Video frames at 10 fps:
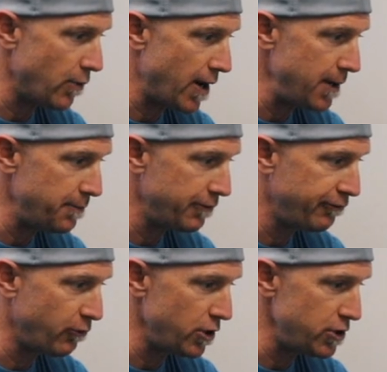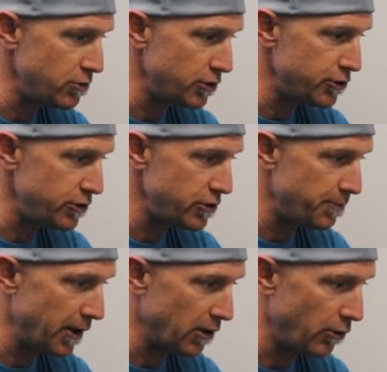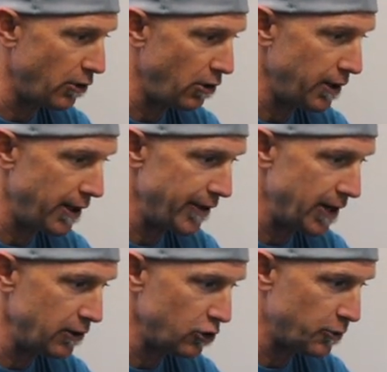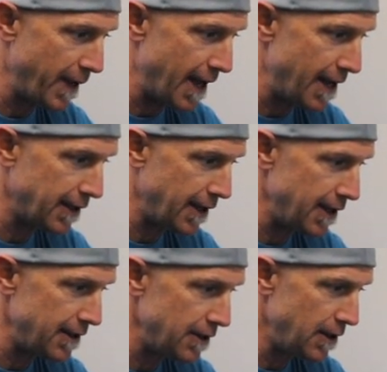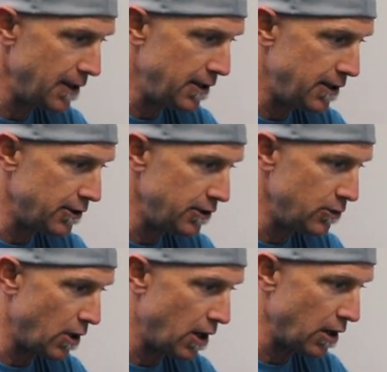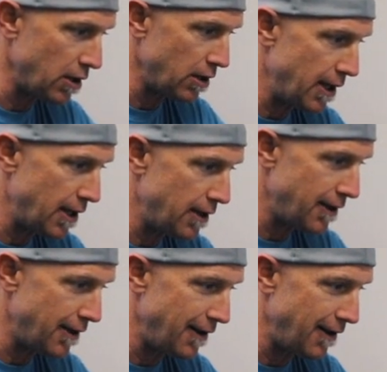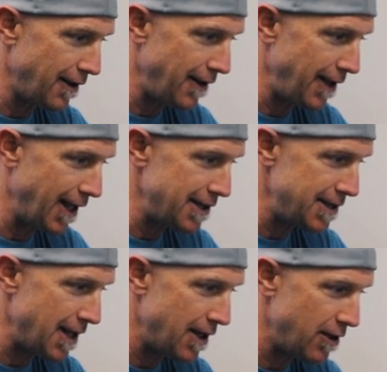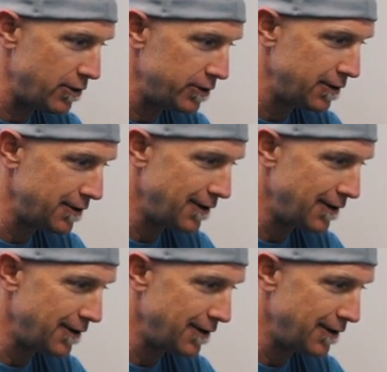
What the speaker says: right before you were doing your barrel roll, and then I looked back, and here you are, head down,